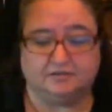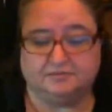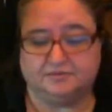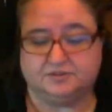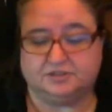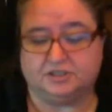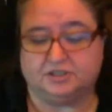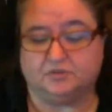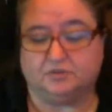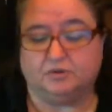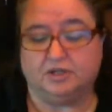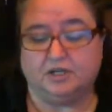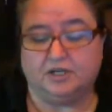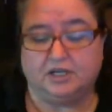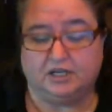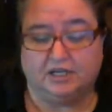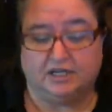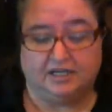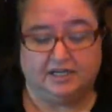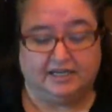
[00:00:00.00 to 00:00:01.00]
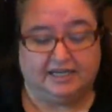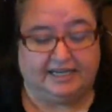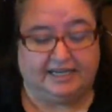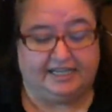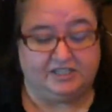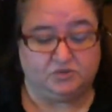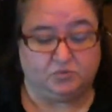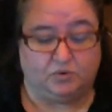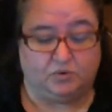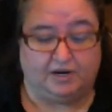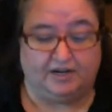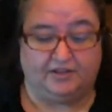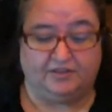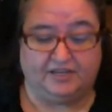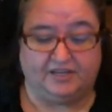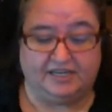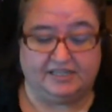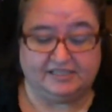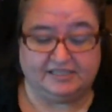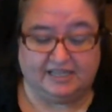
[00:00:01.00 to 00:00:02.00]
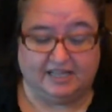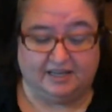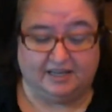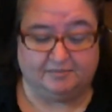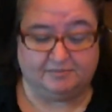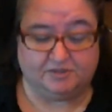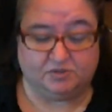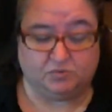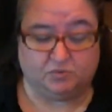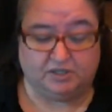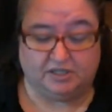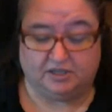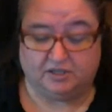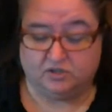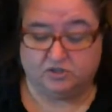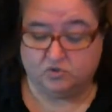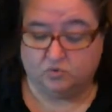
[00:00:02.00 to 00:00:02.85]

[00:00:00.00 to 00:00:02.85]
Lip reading: So each one of these comes with